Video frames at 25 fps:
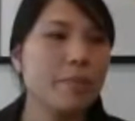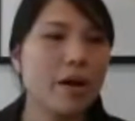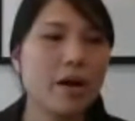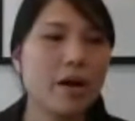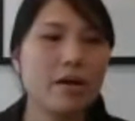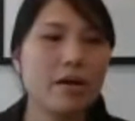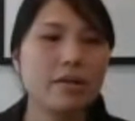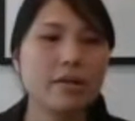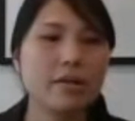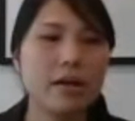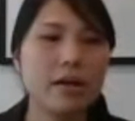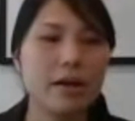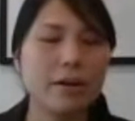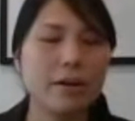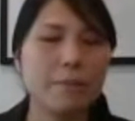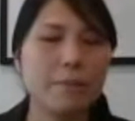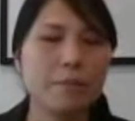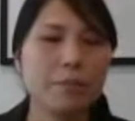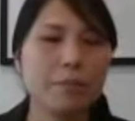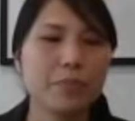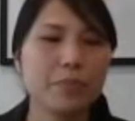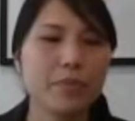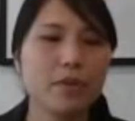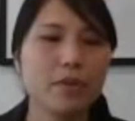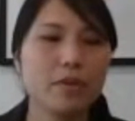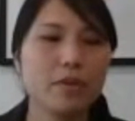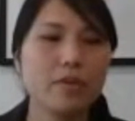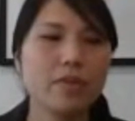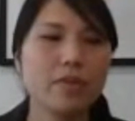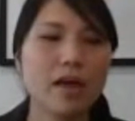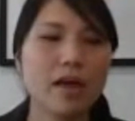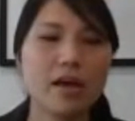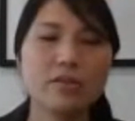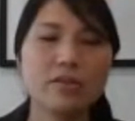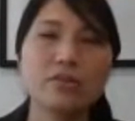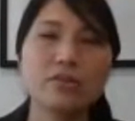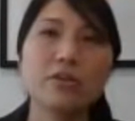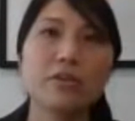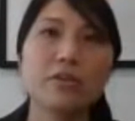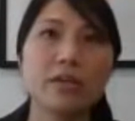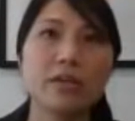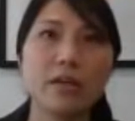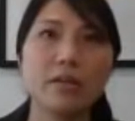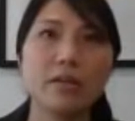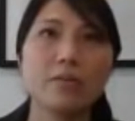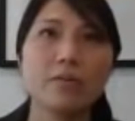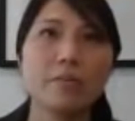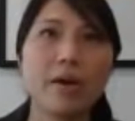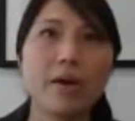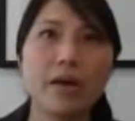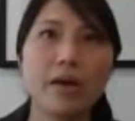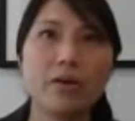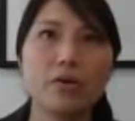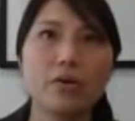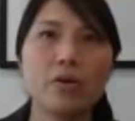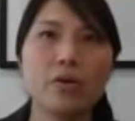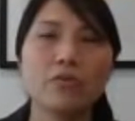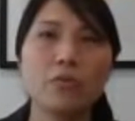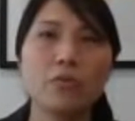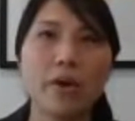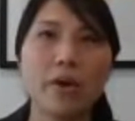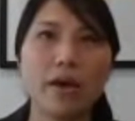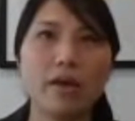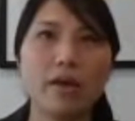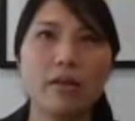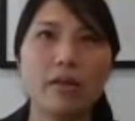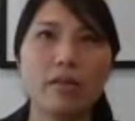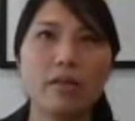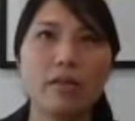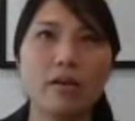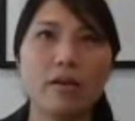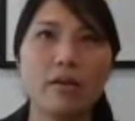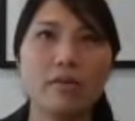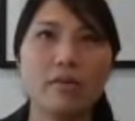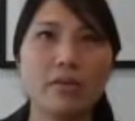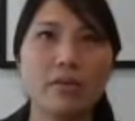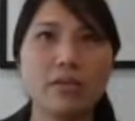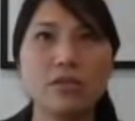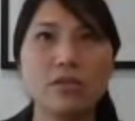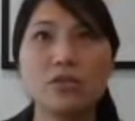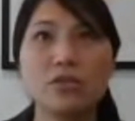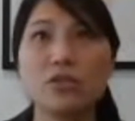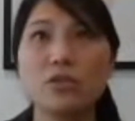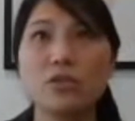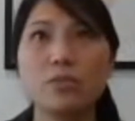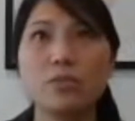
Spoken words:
But that's only in a matter of where there is a